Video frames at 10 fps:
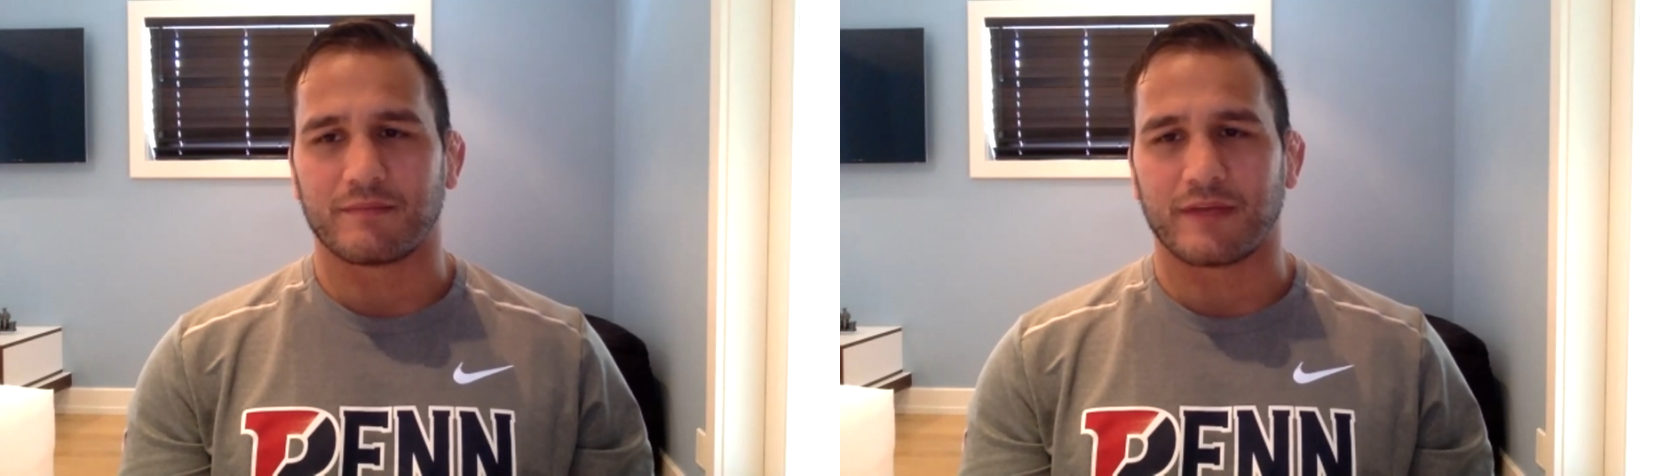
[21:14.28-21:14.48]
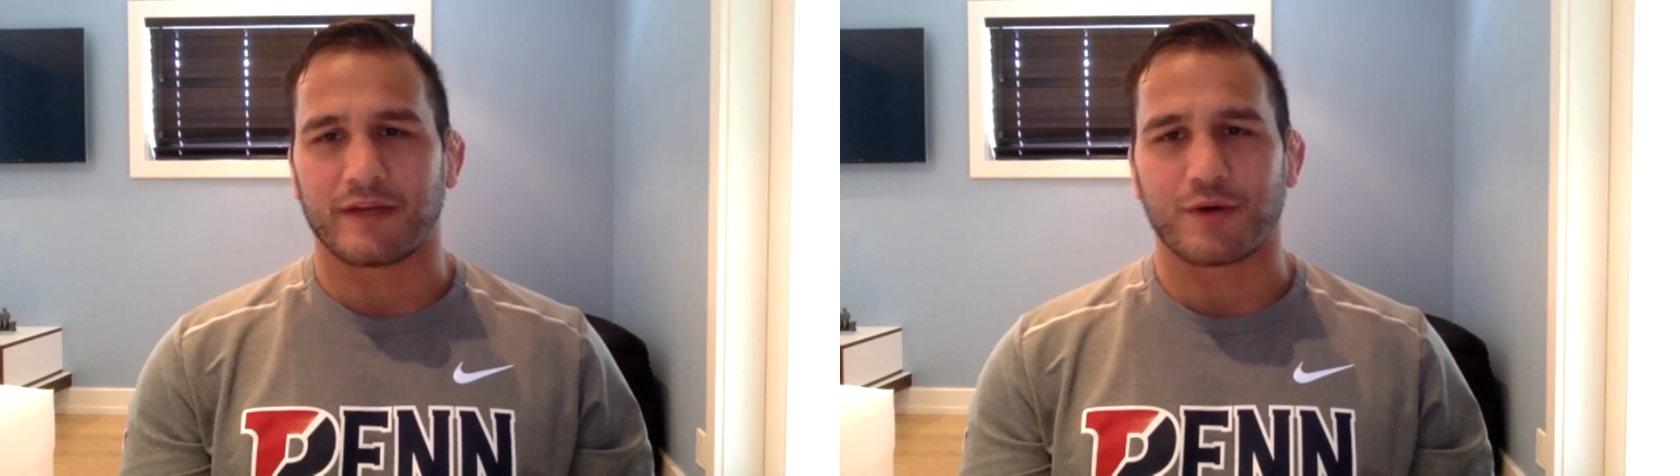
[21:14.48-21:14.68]

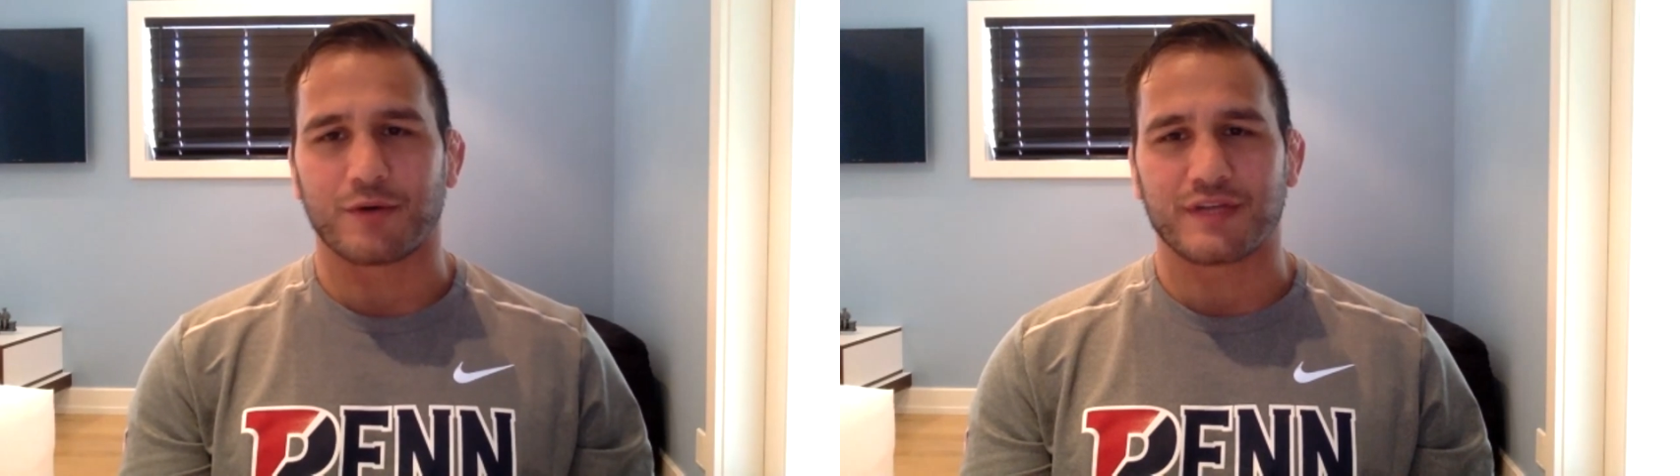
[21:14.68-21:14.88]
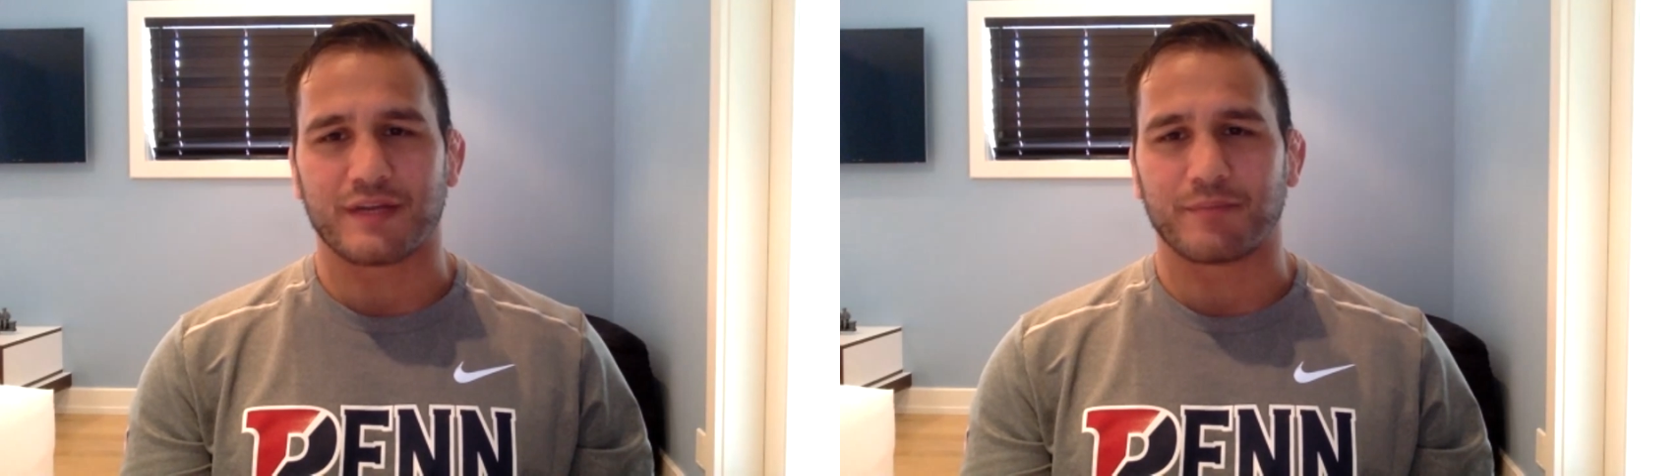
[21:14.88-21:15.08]
it goes
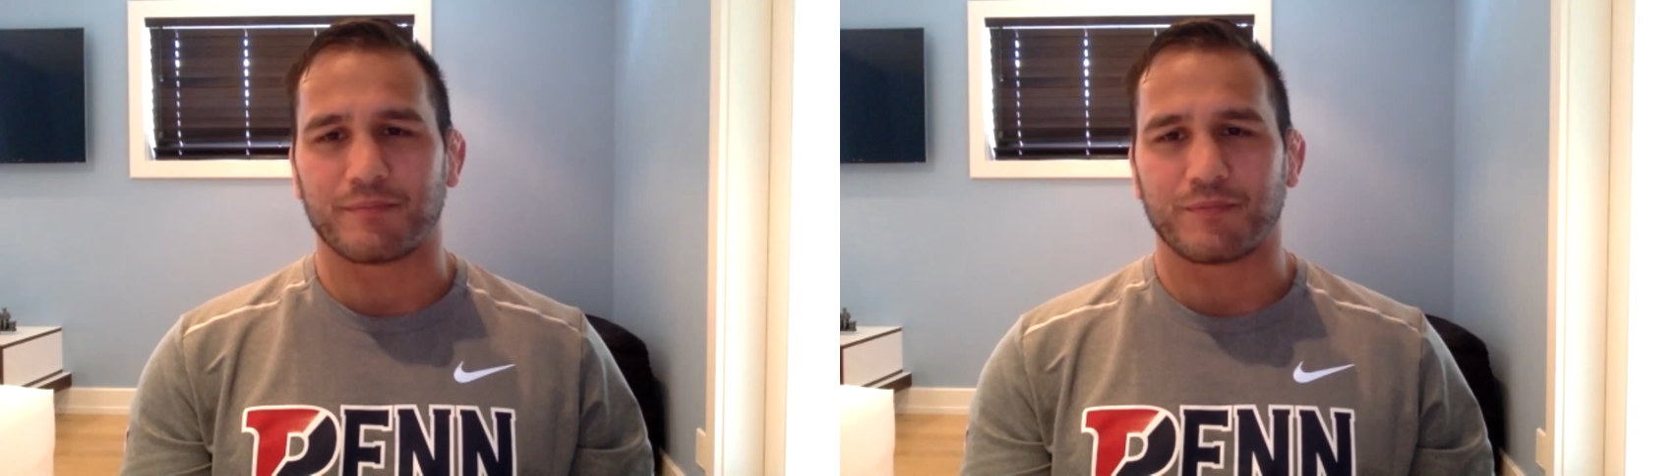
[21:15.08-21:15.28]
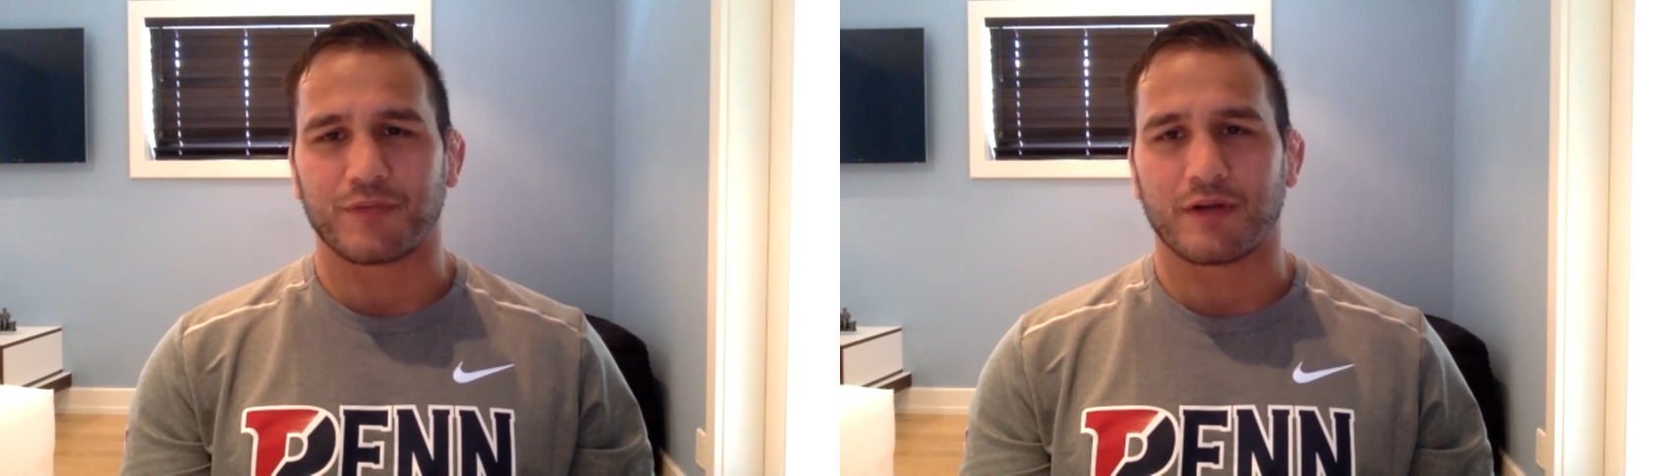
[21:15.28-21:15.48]
deep,
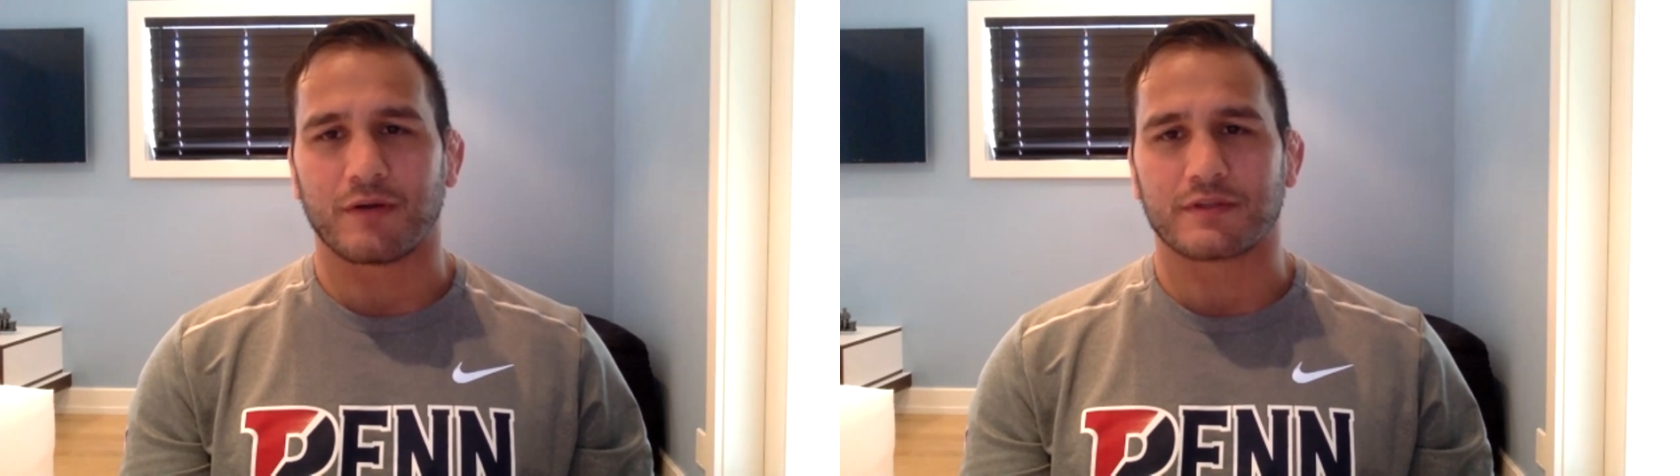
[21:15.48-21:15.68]
you know.